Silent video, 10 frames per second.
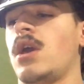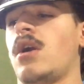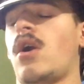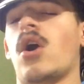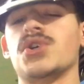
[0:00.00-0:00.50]

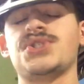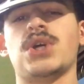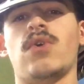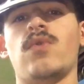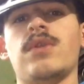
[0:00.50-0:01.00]

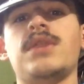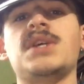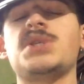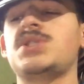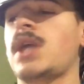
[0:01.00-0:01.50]
Also,
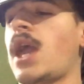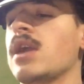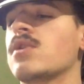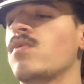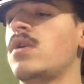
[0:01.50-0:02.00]
this
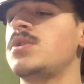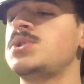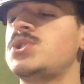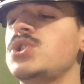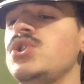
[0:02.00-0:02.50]
tank
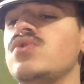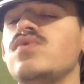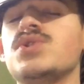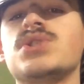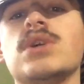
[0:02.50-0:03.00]
was
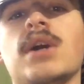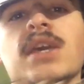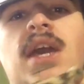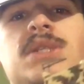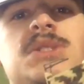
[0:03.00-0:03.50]
used
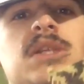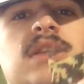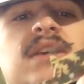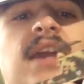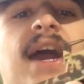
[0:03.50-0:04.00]
against
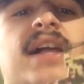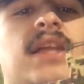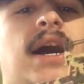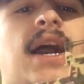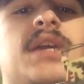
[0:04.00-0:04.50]
the
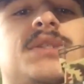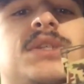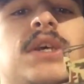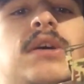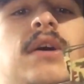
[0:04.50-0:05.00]

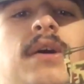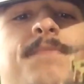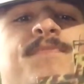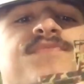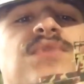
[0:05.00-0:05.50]
Allies.
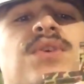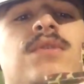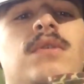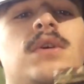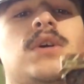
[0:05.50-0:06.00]

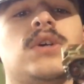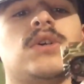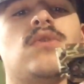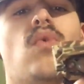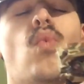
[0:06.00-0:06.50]

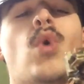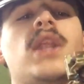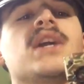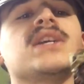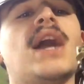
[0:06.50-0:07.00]
One
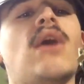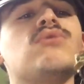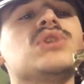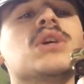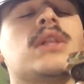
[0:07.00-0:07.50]

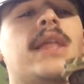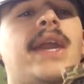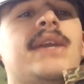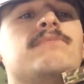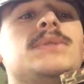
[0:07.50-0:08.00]
account
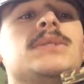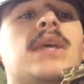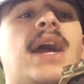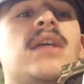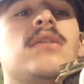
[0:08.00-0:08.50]
claims
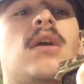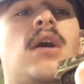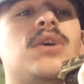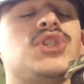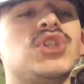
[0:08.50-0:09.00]
that
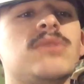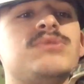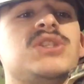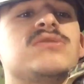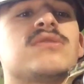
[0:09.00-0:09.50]
a
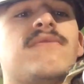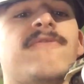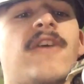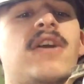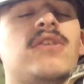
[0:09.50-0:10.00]
Sturmtiger
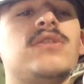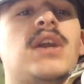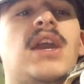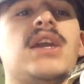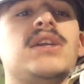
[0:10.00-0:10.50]
fired
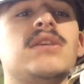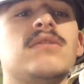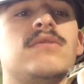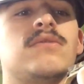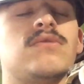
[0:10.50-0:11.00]
a
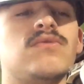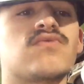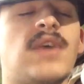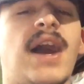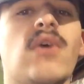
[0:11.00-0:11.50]

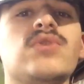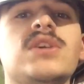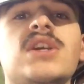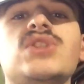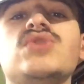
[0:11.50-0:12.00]
round
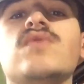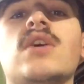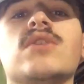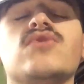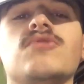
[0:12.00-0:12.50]
into
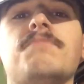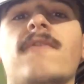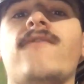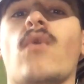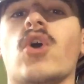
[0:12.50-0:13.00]
a group
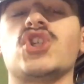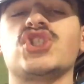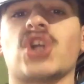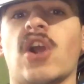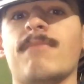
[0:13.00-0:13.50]
of 4
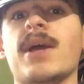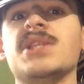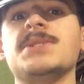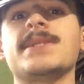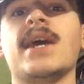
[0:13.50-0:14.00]

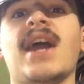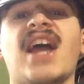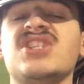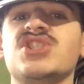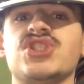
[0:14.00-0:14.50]
Shermans
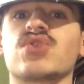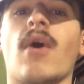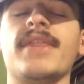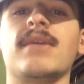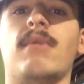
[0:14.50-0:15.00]
and
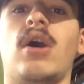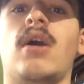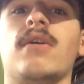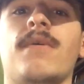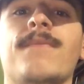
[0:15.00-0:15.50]
destroyed them
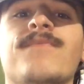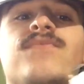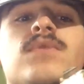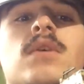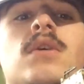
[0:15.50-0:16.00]
all.
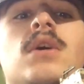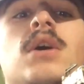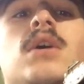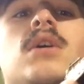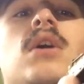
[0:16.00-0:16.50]

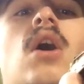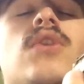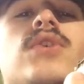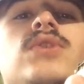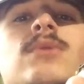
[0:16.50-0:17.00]

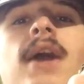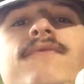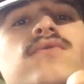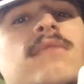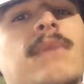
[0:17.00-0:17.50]
Although you have
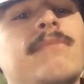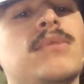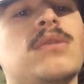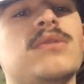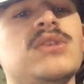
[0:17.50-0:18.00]
to
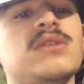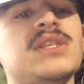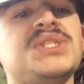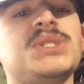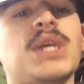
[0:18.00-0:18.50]
remember,
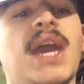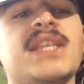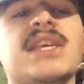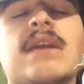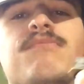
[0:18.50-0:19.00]
this had
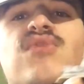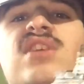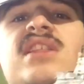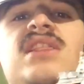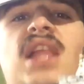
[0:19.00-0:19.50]
to get
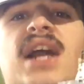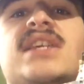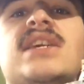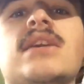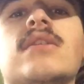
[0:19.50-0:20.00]
pretty
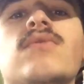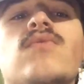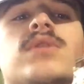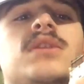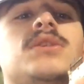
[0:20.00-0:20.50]
lucky
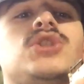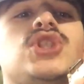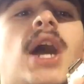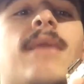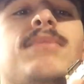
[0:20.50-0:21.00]
with this
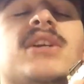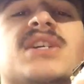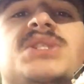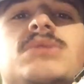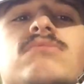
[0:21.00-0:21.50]
shot
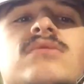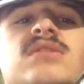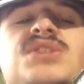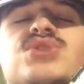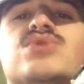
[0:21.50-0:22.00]
because
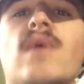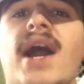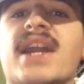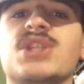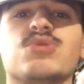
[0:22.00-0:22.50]
these
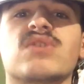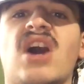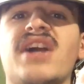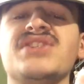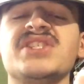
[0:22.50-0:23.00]
rockets were
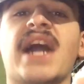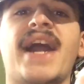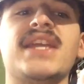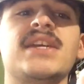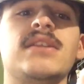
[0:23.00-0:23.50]

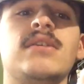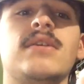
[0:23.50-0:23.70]
unguided.